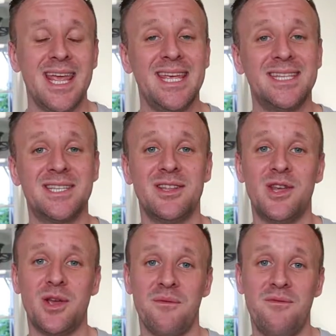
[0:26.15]
is so that
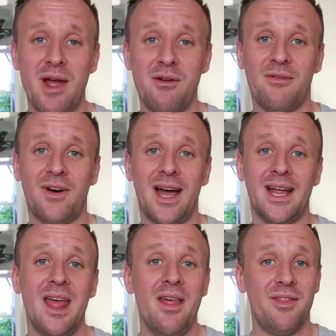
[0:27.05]
you can
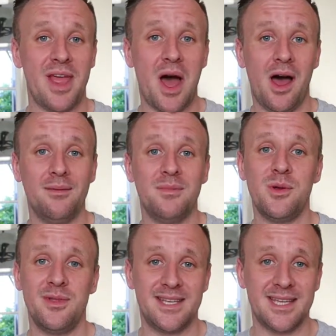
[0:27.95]
verify they are
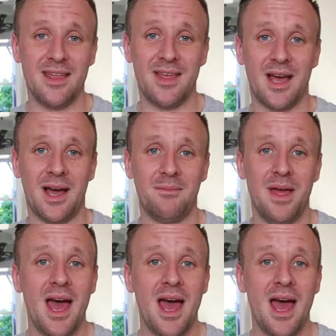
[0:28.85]
who they say they are,